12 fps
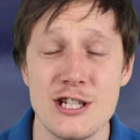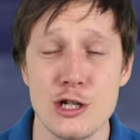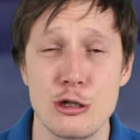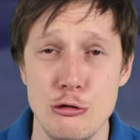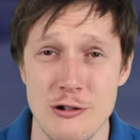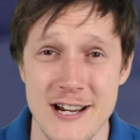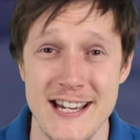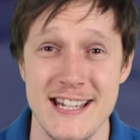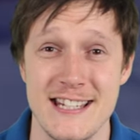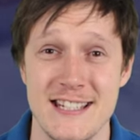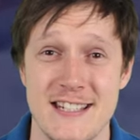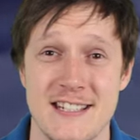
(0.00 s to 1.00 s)

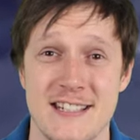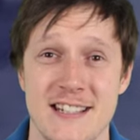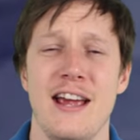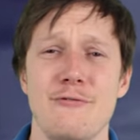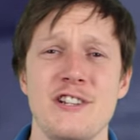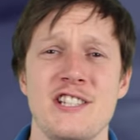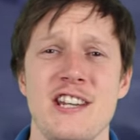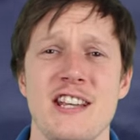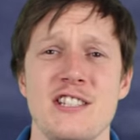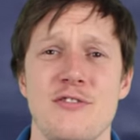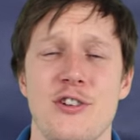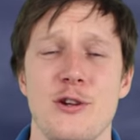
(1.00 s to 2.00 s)
degrees. In recent
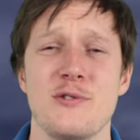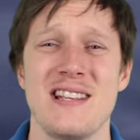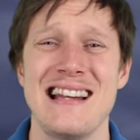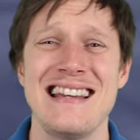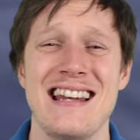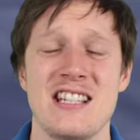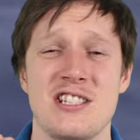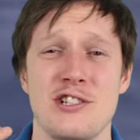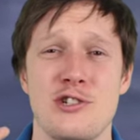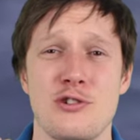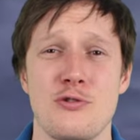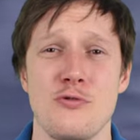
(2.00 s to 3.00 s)
interviews, Lynne has
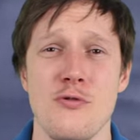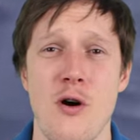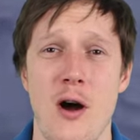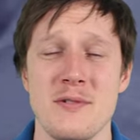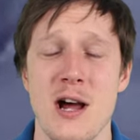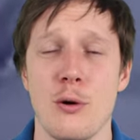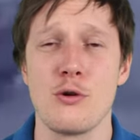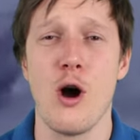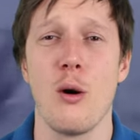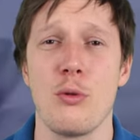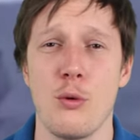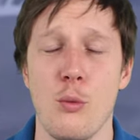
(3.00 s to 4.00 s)
described how
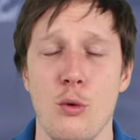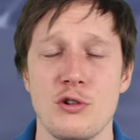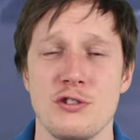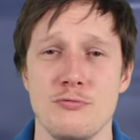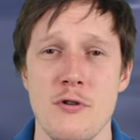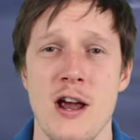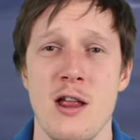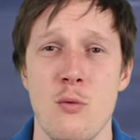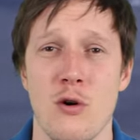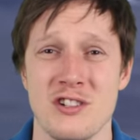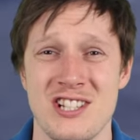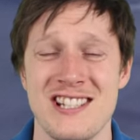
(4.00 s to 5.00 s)
cold the water really
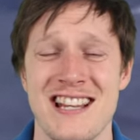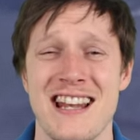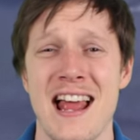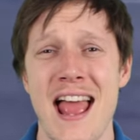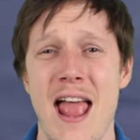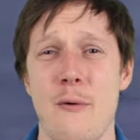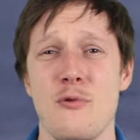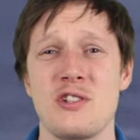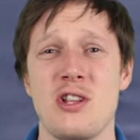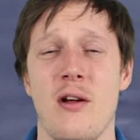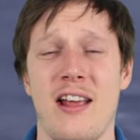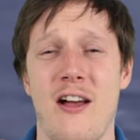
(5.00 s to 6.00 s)
was. She said it
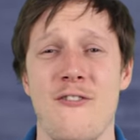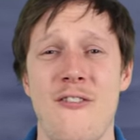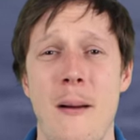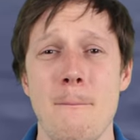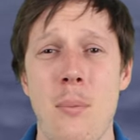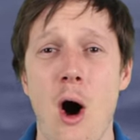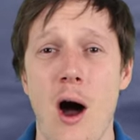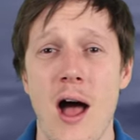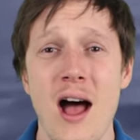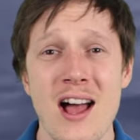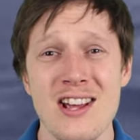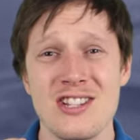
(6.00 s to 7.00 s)
was like a
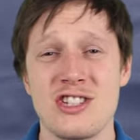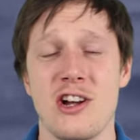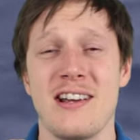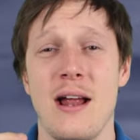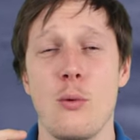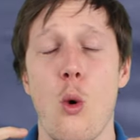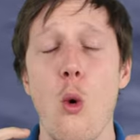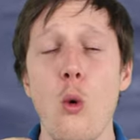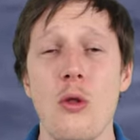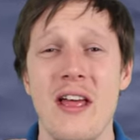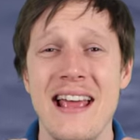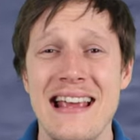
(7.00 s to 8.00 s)
vampire sucking out all the